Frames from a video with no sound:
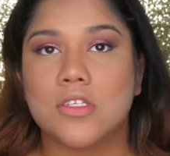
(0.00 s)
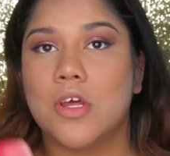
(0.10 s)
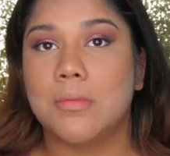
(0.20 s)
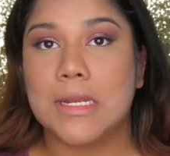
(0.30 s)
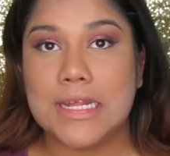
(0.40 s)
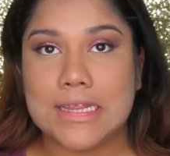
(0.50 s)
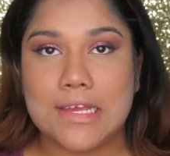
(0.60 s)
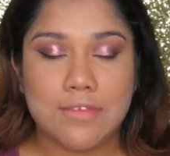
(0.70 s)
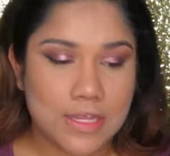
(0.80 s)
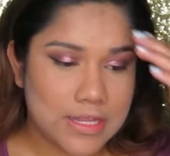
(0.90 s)
I'm gonna
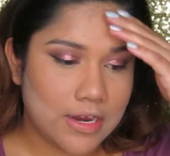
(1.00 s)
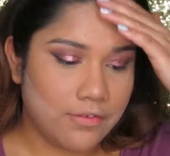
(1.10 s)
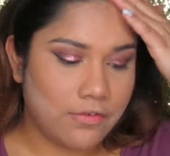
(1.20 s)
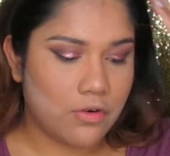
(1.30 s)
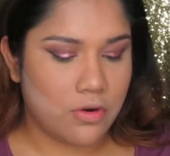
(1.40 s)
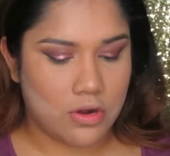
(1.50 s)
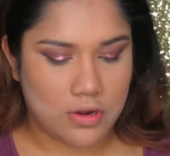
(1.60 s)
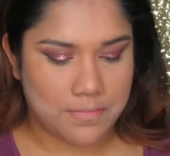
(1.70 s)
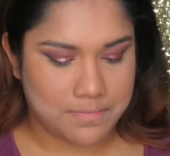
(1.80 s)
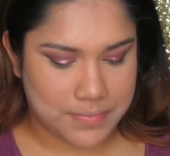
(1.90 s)
leave that there
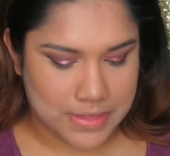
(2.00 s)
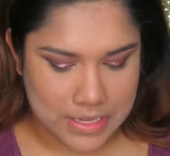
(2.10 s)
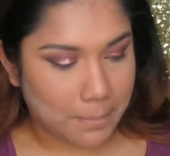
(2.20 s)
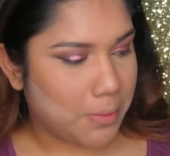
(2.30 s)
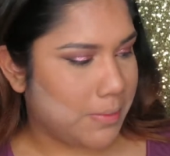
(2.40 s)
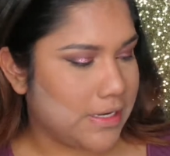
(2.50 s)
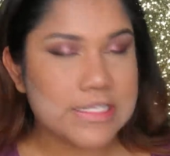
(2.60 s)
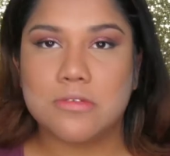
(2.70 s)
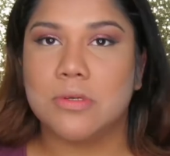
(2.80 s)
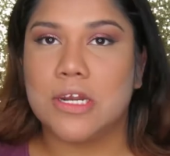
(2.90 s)
for a couple
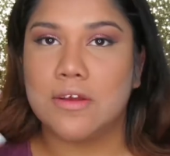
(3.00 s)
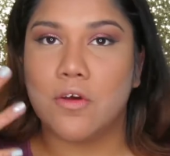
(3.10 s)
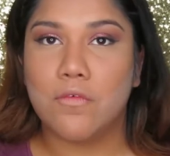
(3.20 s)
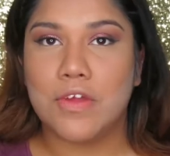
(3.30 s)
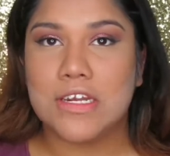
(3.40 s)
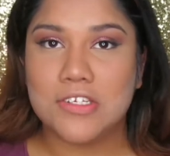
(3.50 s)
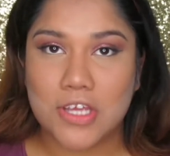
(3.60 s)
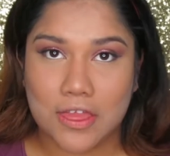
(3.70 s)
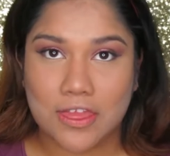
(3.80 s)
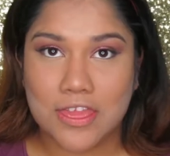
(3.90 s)
minutes. We're gonna go finish
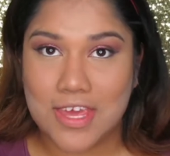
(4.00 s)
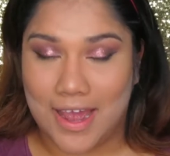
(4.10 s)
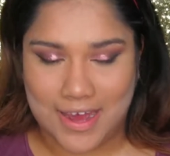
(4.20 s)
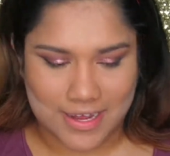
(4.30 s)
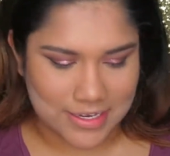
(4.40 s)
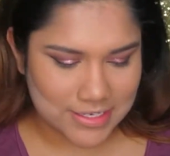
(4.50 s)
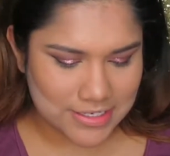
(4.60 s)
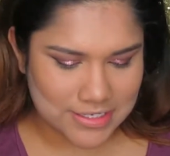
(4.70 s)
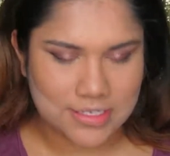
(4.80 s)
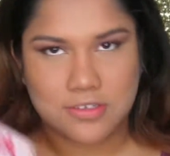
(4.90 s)
the
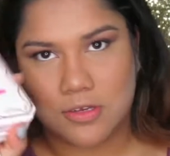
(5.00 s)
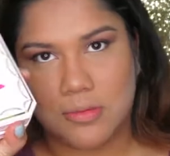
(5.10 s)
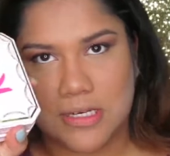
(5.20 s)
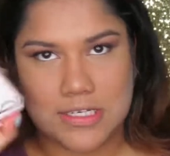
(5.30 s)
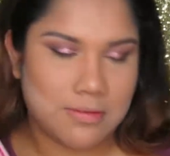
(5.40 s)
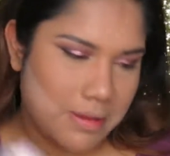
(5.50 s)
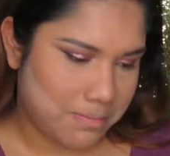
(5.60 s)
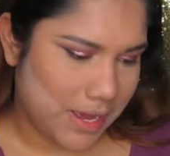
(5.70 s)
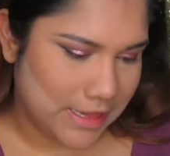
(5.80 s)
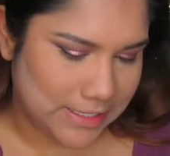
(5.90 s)
eyes. So I'm gonna take my
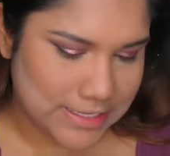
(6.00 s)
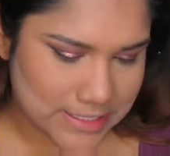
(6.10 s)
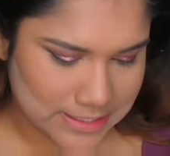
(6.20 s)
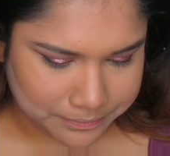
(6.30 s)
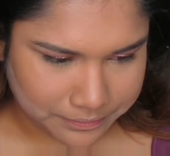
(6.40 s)
palette.